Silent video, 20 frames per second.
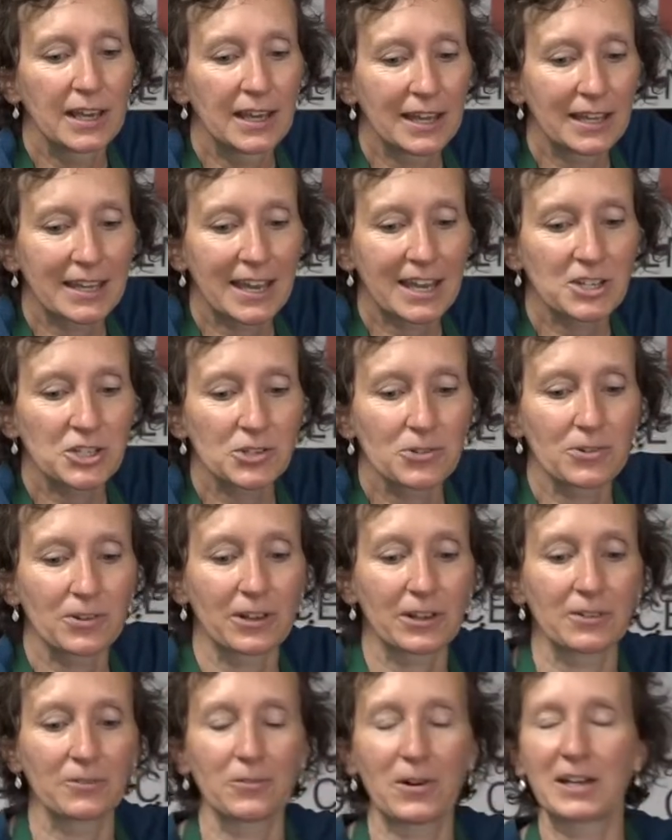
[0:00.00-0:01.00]
in case you
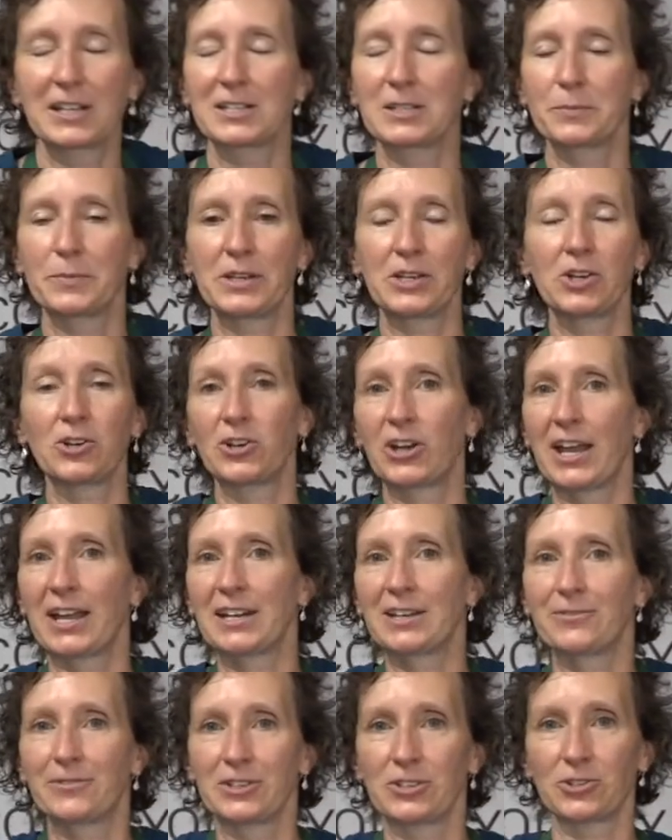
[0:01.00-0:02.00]
wanted to be
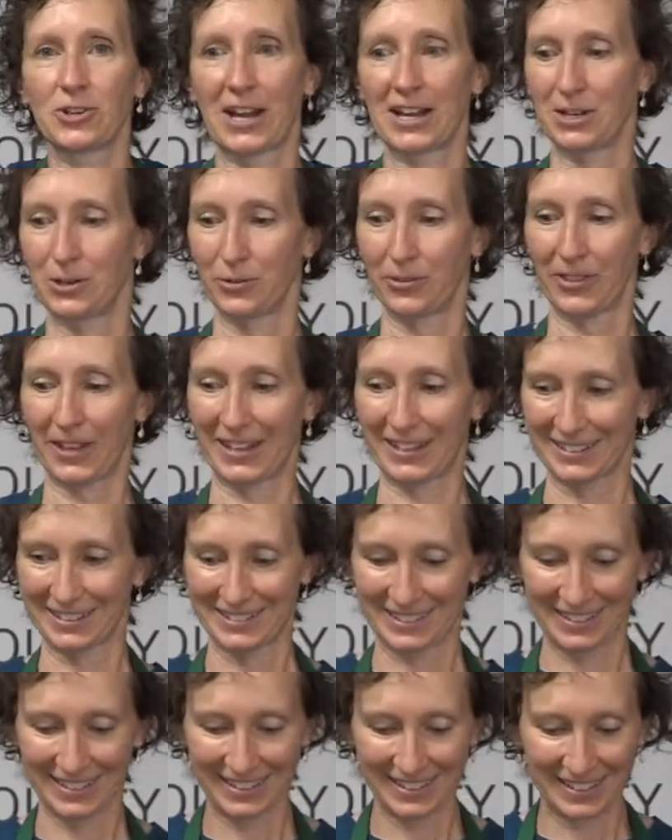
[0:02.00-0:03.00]
creative and try new
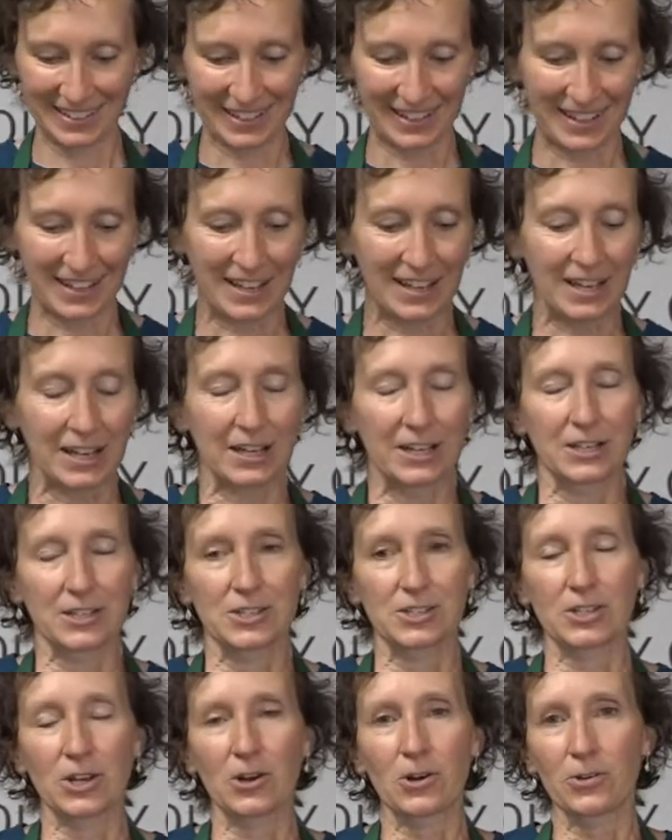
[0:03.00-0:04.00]
things.
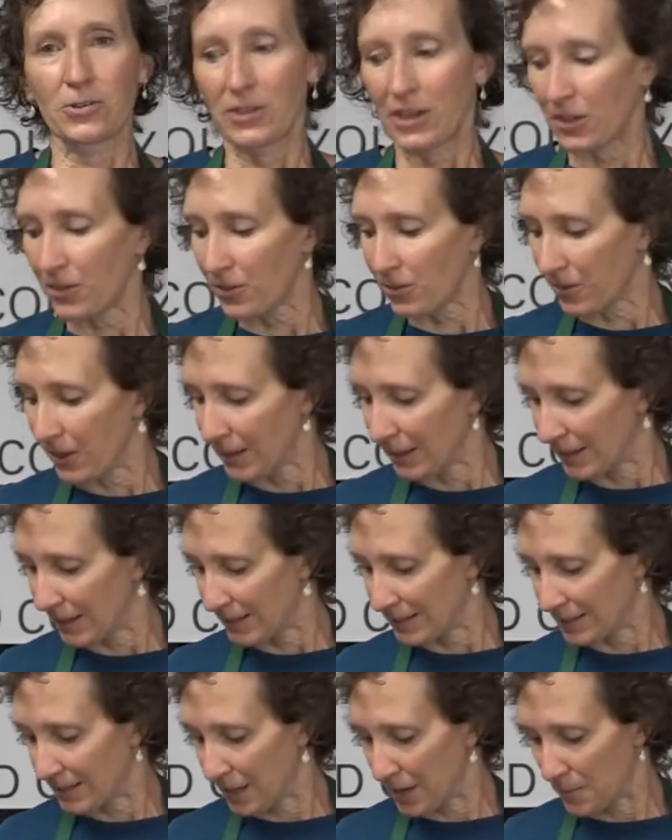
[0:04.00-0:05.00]
So the other thing
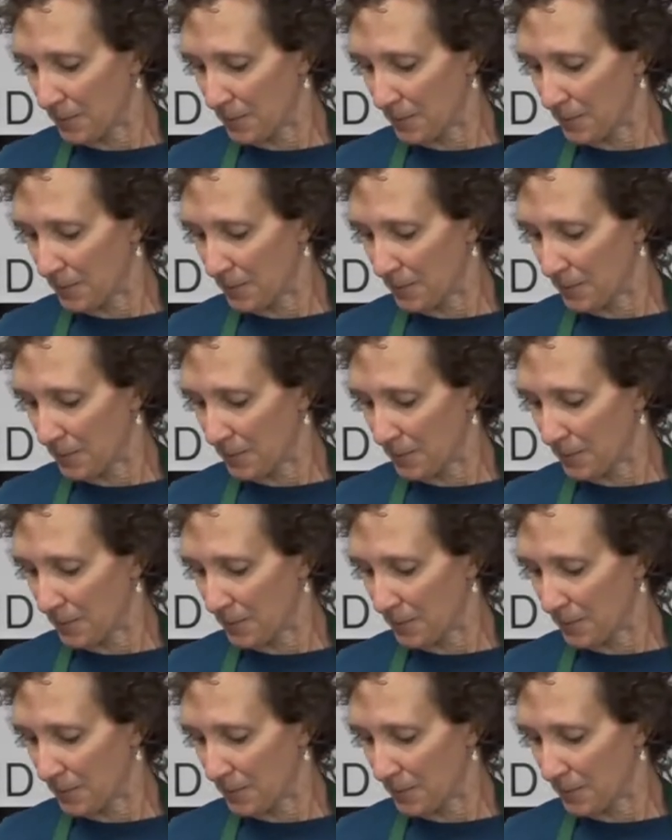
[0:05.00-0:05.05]
that's